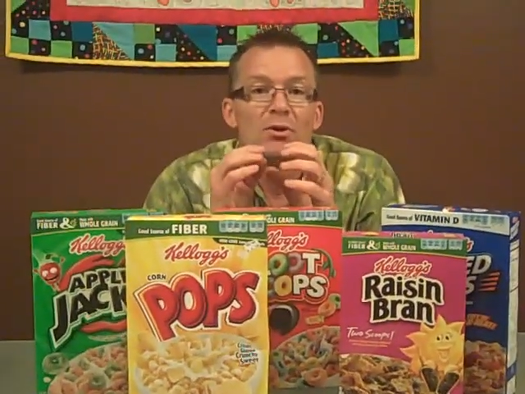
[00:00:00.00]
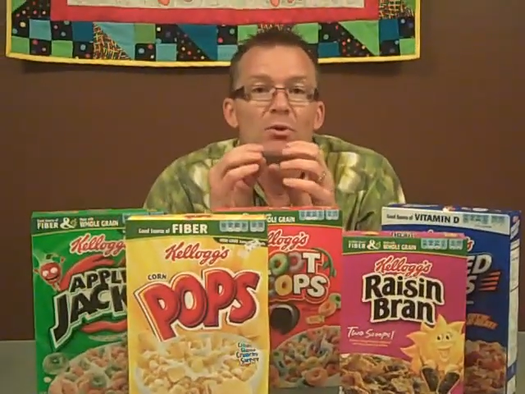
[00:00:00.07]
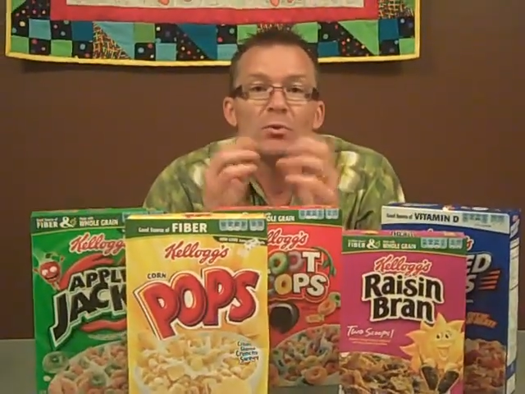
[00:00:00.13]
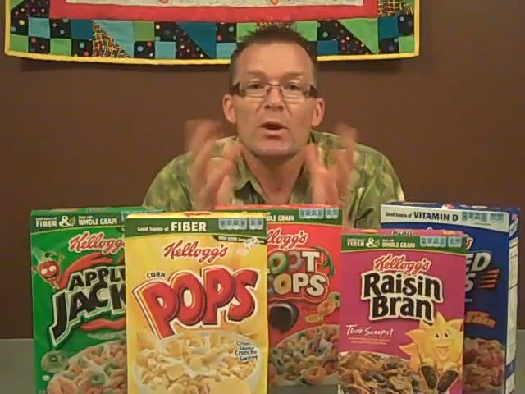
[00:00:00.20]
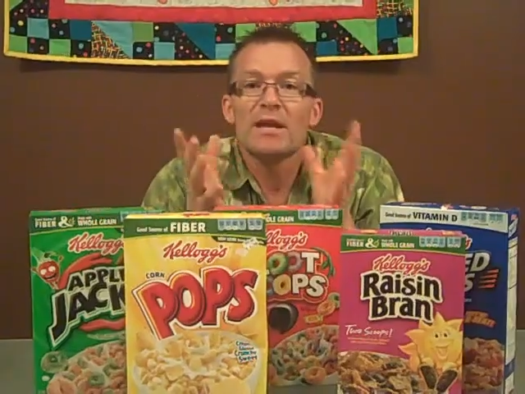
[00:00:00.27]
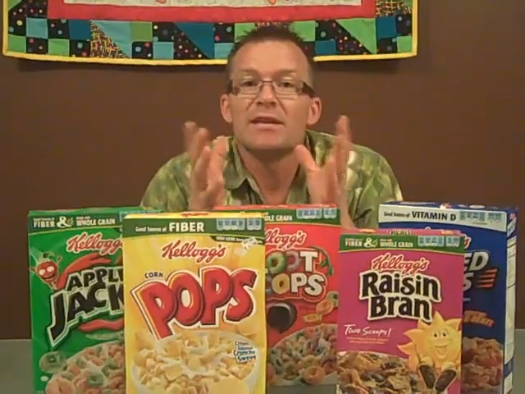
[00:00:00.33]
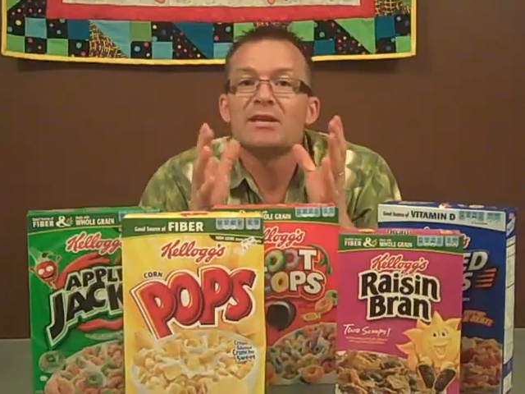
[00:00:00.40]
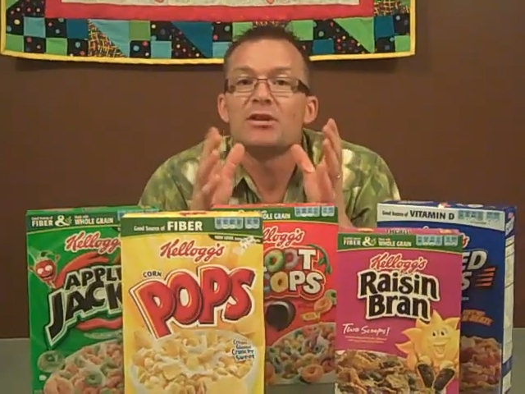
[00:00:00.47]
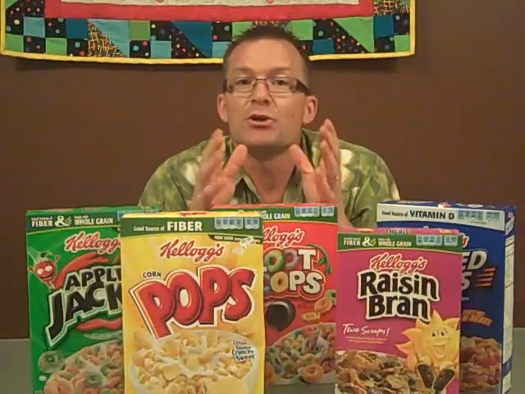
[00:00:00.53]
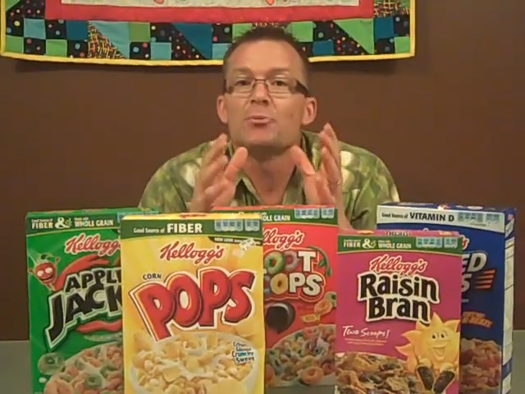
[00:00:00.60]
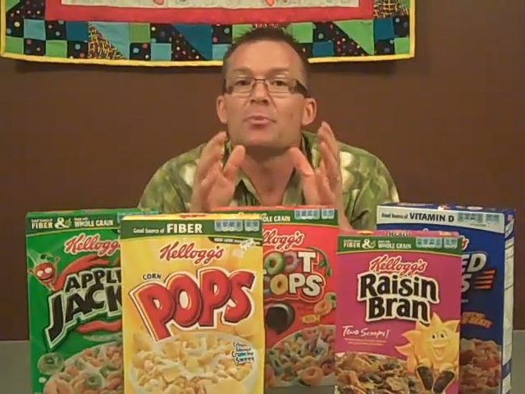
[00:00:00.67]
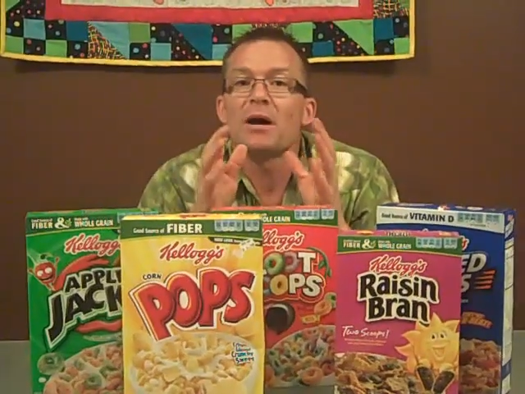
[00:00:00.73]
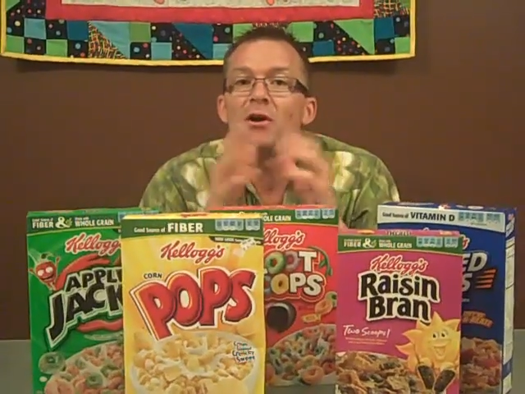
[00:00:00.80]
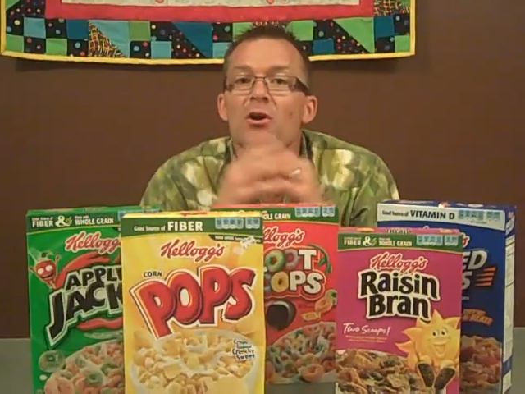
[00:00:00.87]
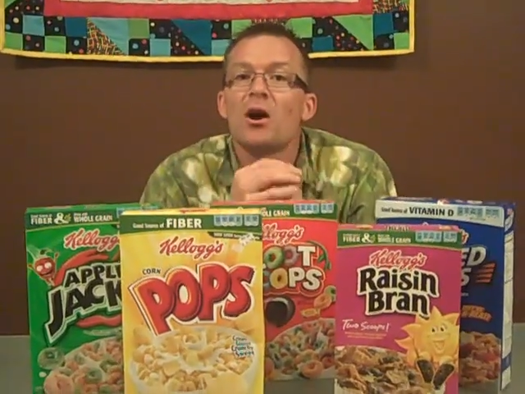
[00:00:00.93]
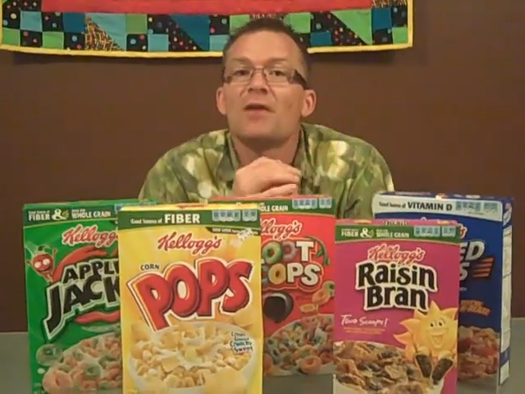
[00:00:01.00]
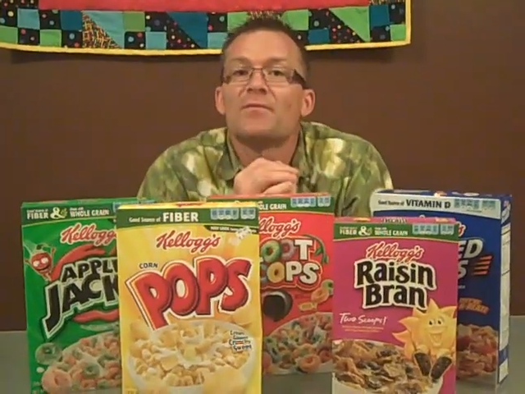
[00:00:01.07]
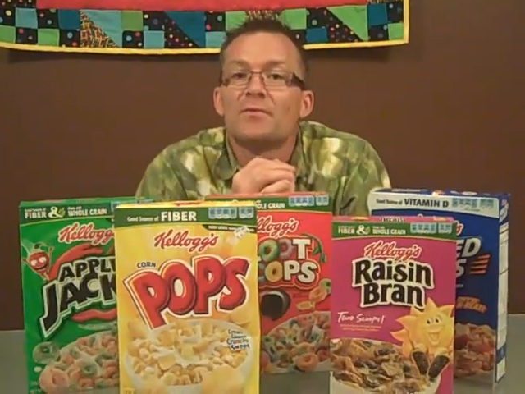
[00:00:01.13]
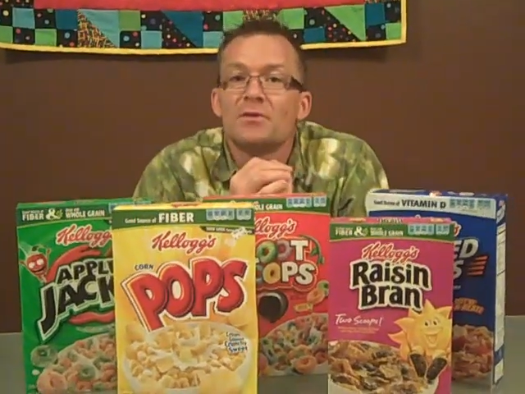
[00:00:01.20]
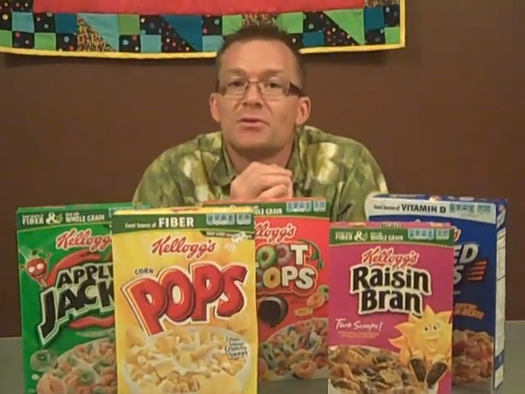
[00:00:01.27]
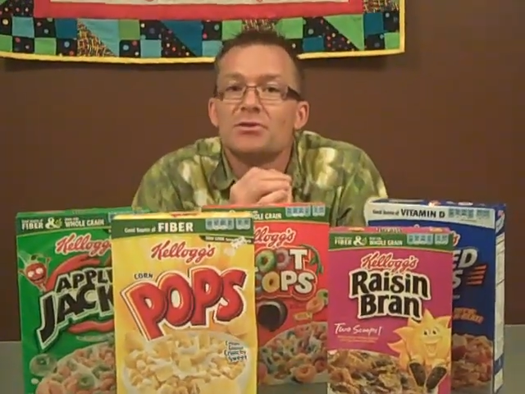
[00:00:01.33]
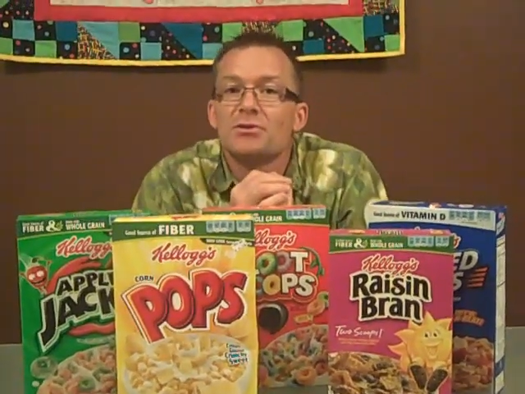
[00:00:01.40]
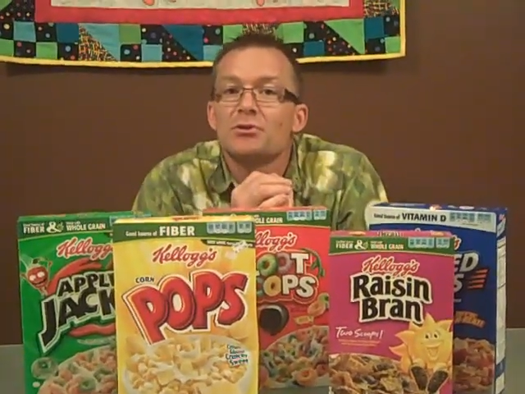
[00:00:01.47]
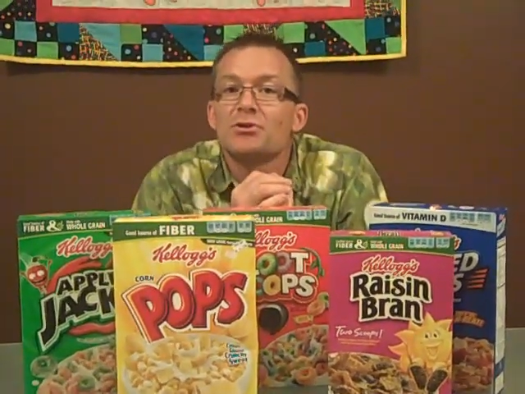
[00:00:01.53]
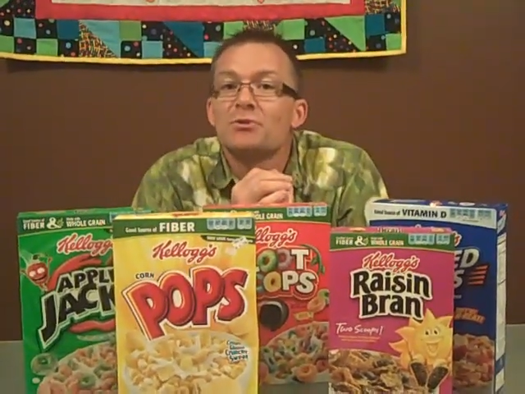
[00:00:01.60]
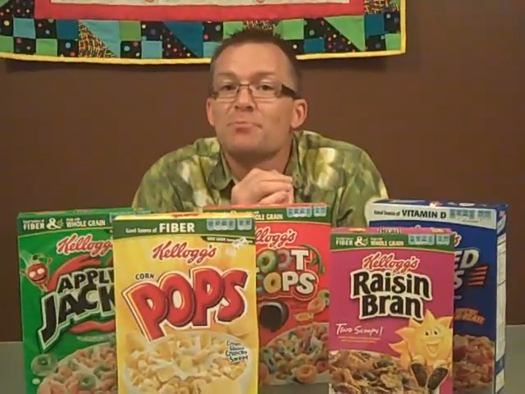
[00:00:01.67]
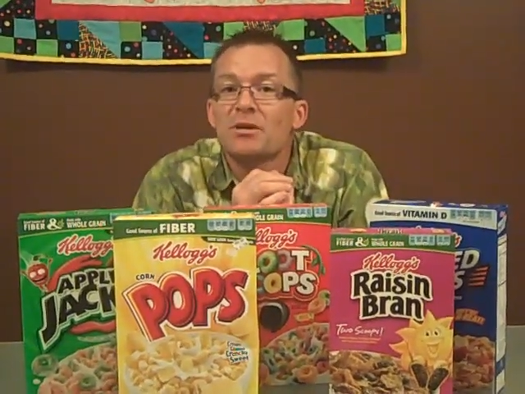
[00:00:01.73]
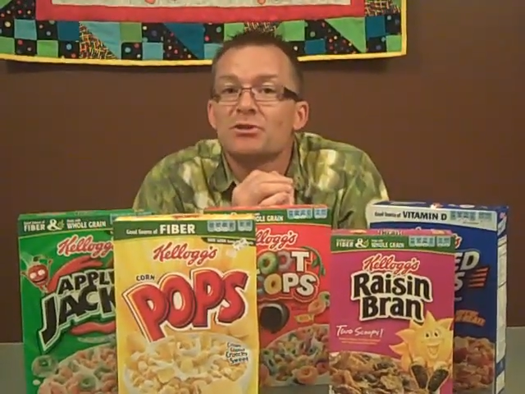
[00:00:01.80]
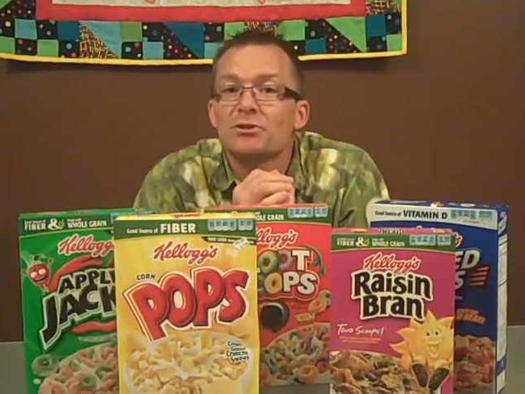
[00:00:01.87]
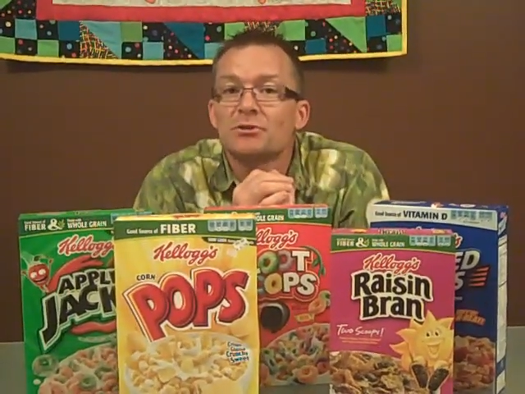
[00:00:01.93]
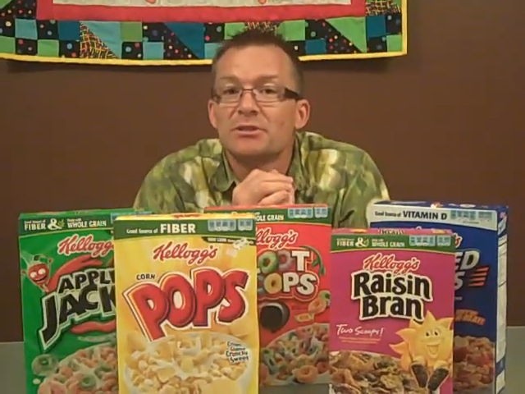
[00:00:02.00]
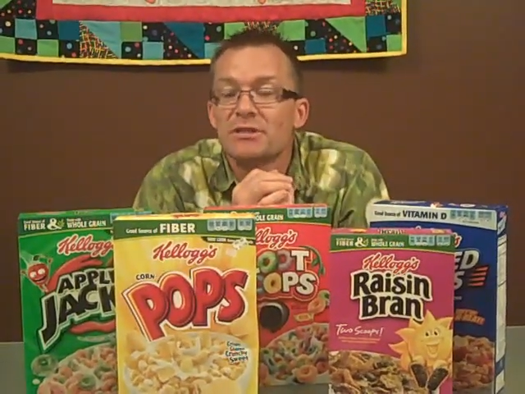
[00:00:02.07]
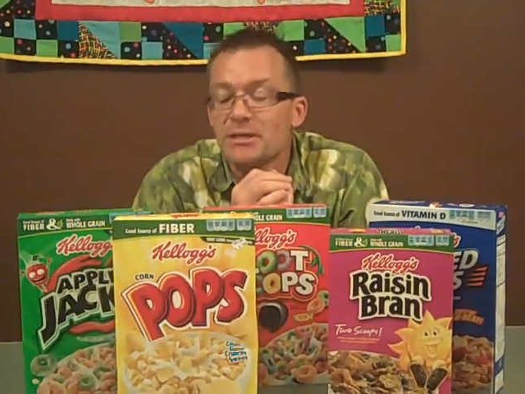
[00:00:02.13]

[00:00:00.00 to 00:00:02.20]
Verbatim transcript: great coupon offers or special